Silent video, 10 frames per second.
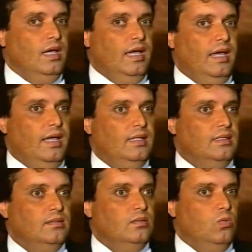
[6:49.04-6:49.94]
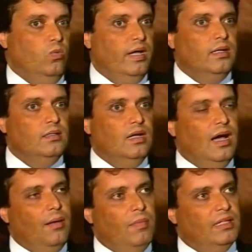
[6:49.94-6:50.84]
And when
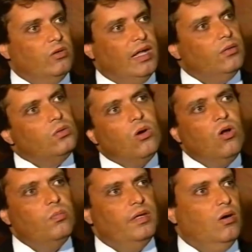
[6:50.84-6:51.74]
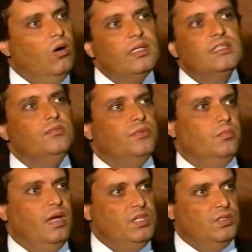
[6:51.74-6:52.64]
Maldonado told me all this
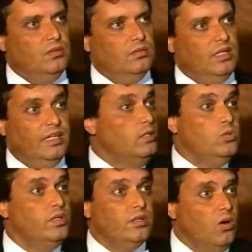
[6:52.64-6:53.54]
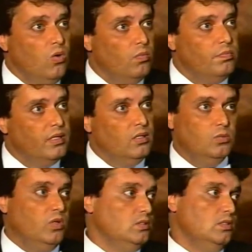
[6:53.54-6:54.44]
information that he couldn't know because
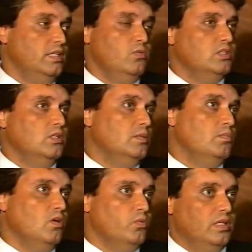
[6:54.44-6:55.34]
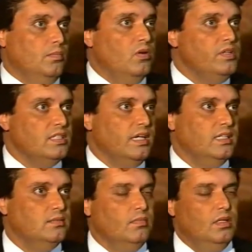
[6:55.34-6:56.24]
he was not involved with the Amaury's
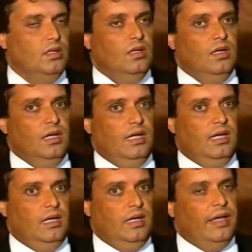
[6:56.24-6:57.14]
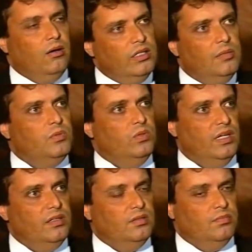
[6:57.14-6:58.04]
case, I got them
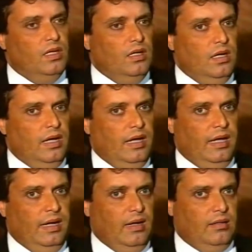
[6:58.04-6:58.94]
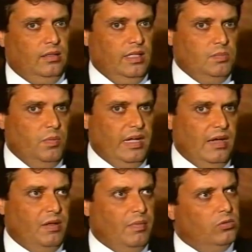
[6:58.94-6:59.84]
together. And at this moment I
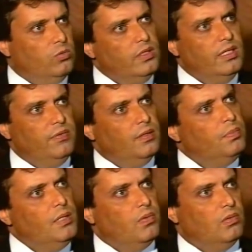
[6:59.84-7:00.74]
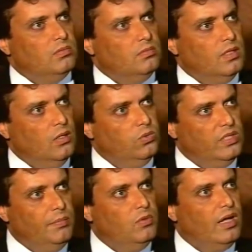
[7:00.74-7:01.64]
have about 3 different people who
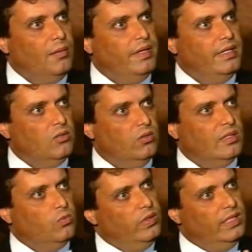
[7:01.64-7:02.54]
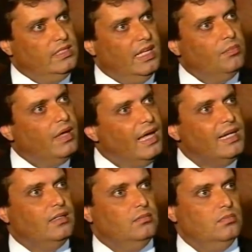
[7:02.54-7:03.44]
seem to have been in contact with the same
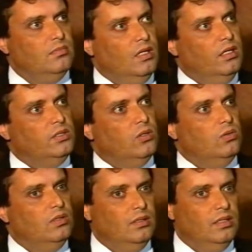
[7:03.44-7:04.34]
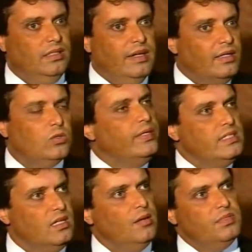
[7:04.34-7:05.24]
alien. So they are doing
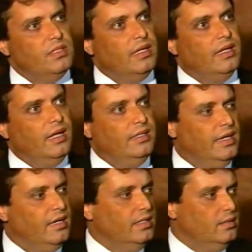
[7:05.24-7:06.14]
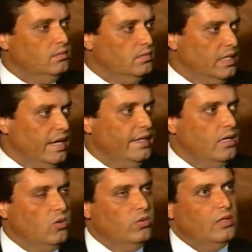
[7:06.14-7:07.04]
something, and they are getting in
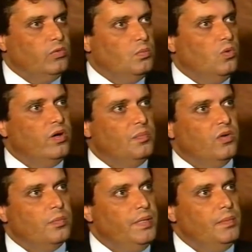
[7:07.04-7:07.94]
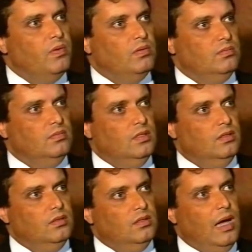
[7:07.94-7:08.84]
contact with more and more people
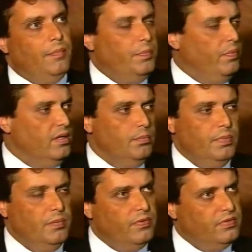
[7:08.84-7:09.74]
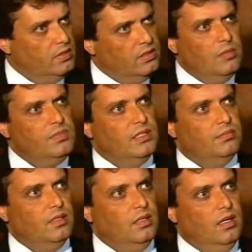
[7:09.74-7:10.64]
and preparing people for something.
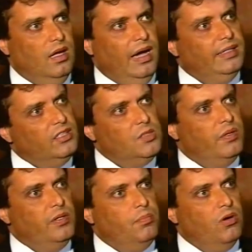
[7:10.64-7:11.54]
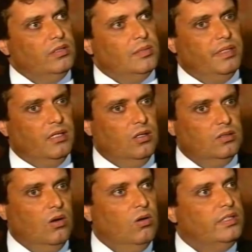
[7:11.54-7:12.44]
And this is very important because
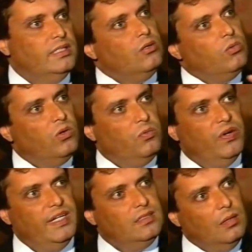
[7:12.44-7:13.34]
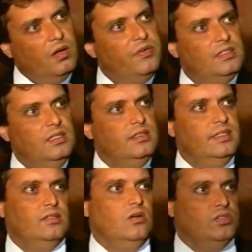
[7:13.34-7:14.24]
all this corroborates Amaury's
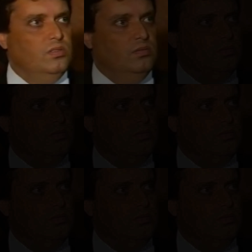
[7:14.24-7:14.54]
incident also.